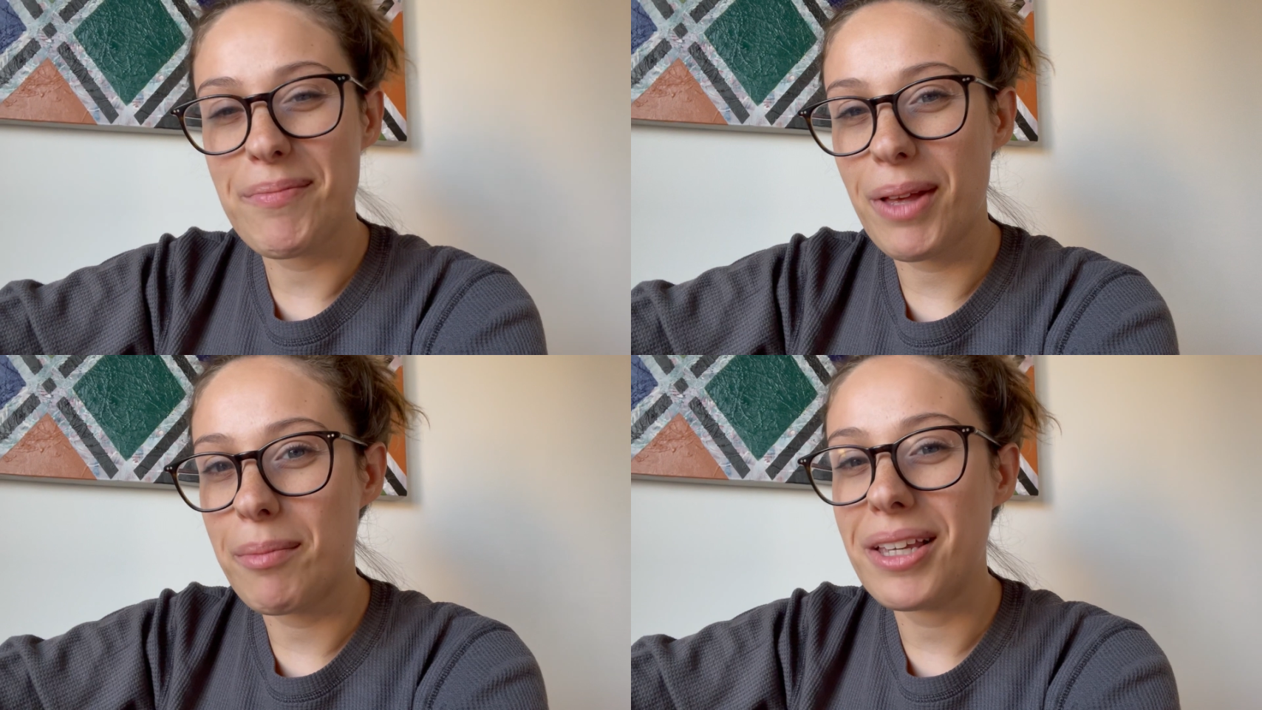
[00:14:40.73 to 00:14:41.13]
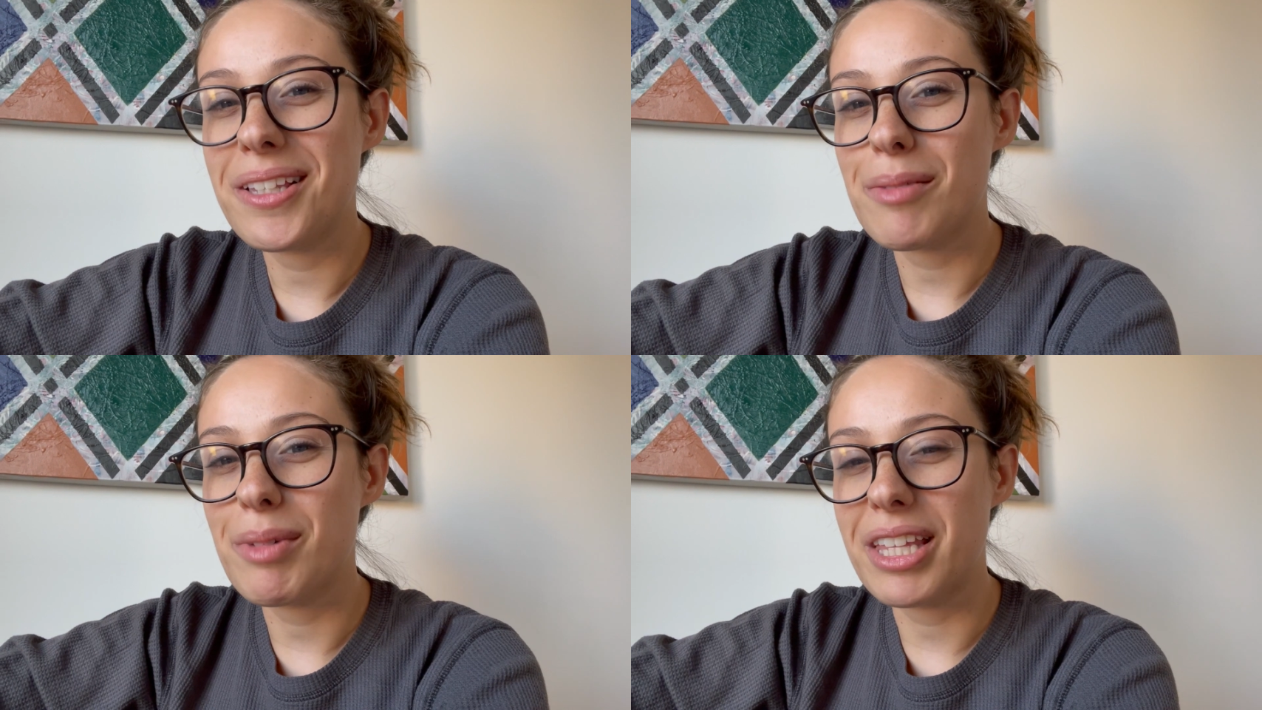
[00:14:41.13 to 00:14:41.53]
maybe
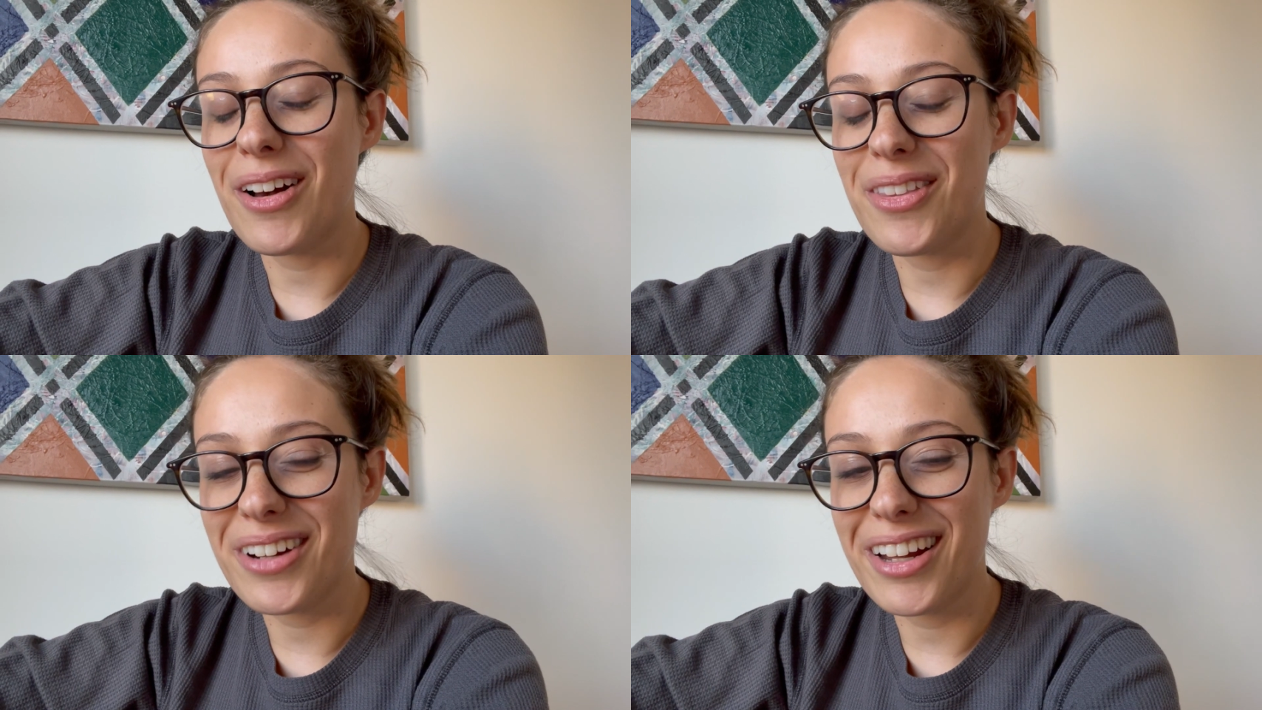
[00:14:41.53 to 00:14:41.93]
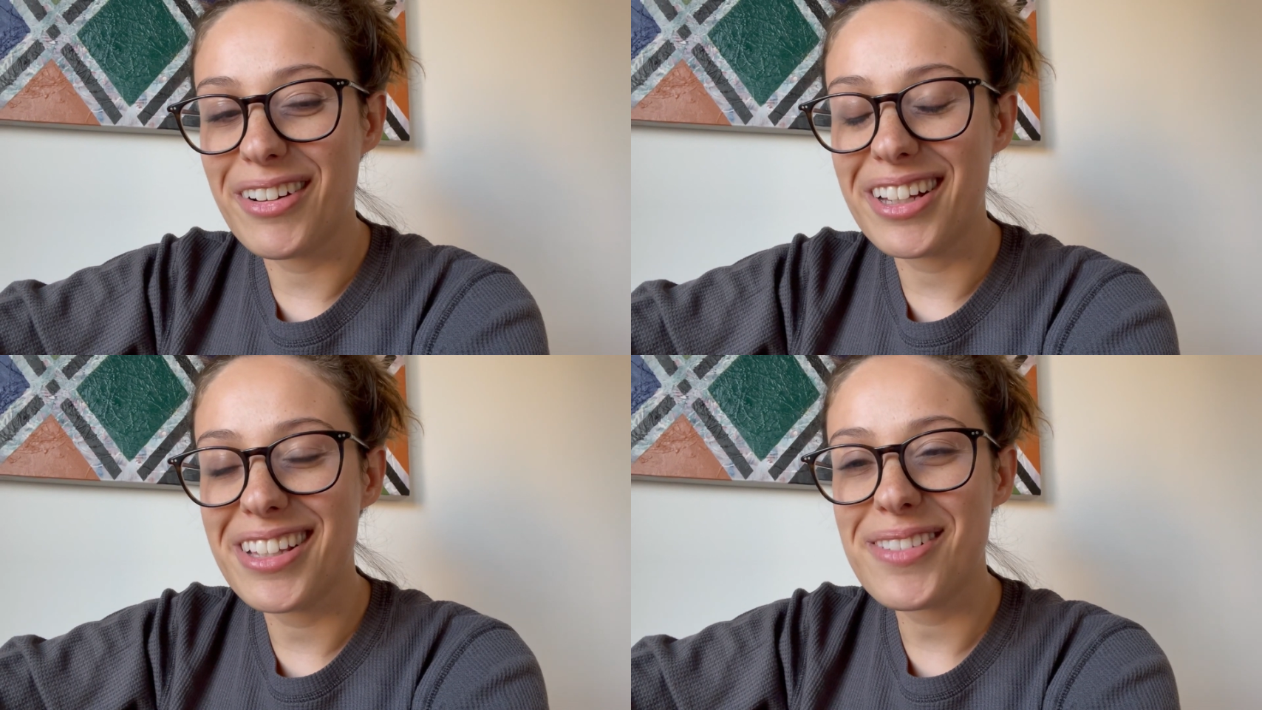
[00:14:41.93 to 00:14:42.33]
some of the other
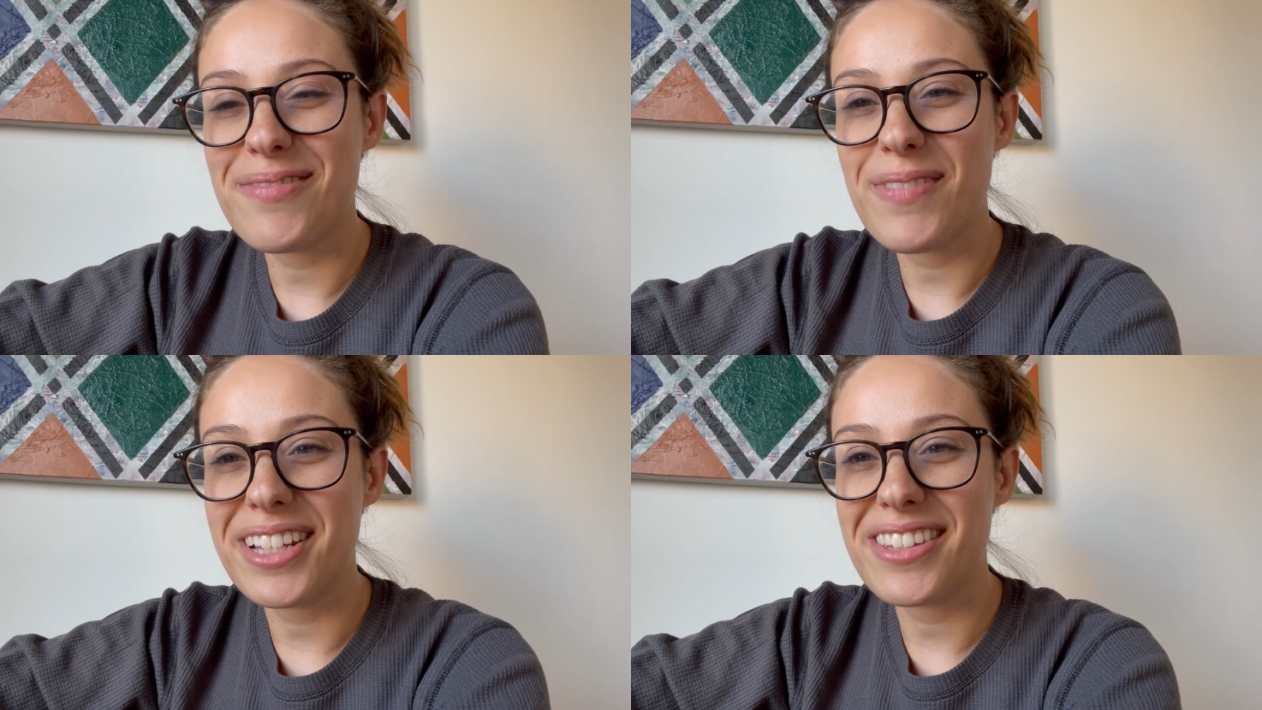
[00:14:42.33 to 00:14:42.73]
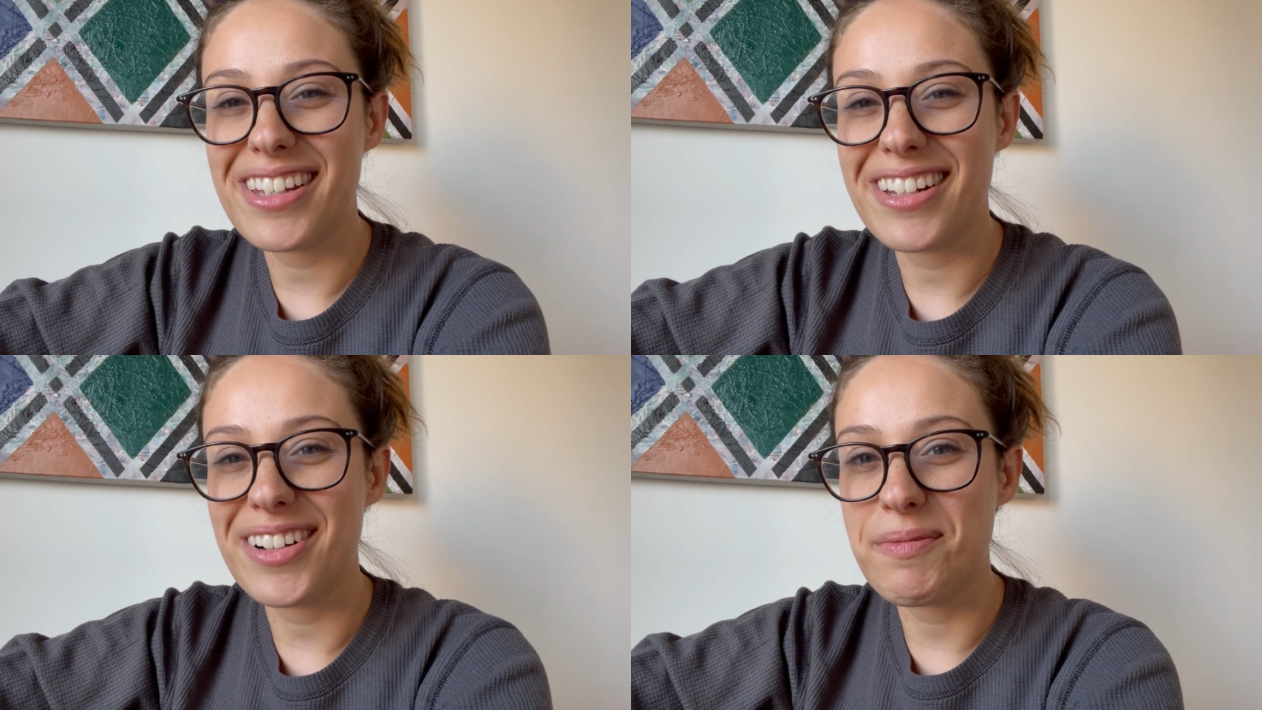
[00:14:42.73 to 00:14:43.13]
areas of
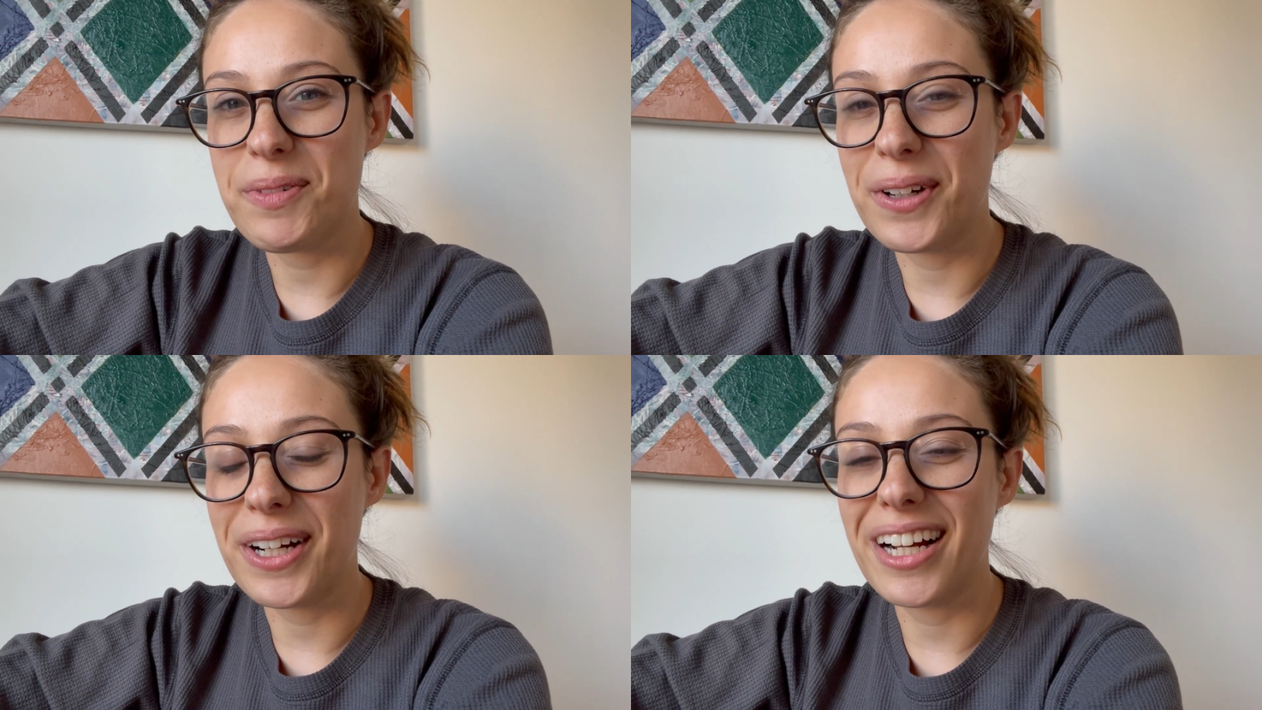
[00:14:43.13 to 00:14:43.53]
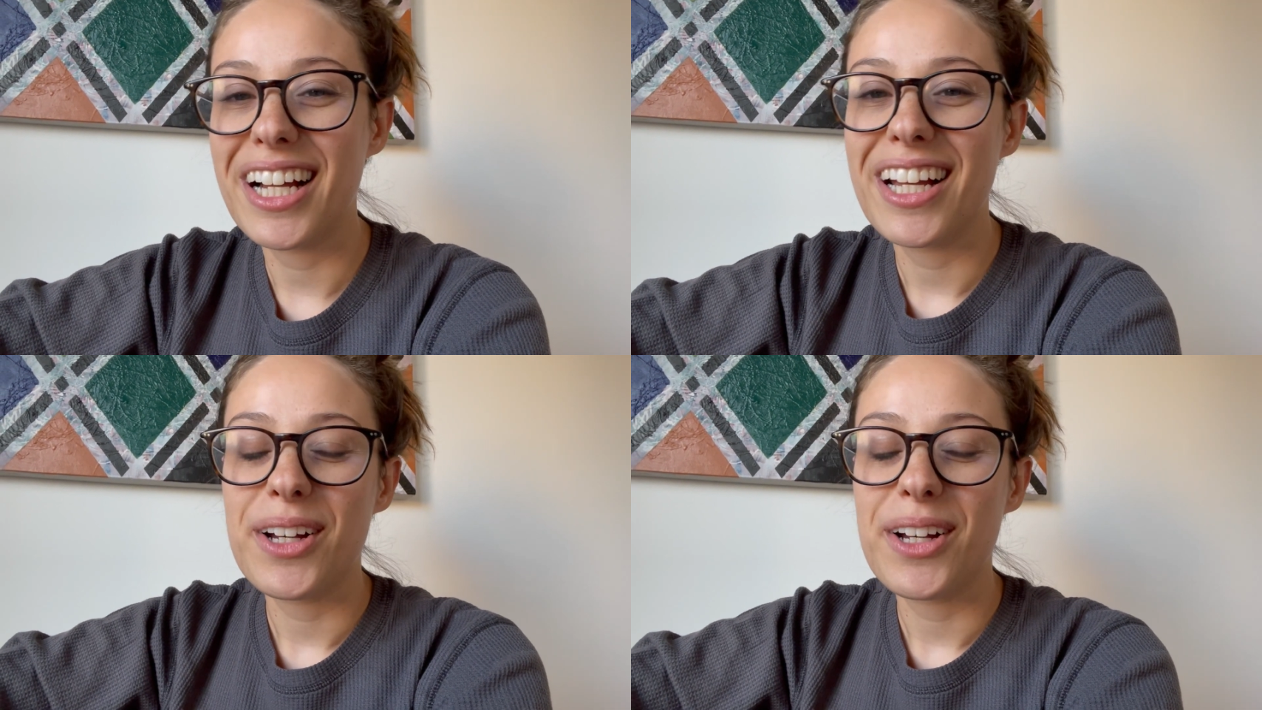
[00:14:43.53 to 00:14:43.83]
medicine are more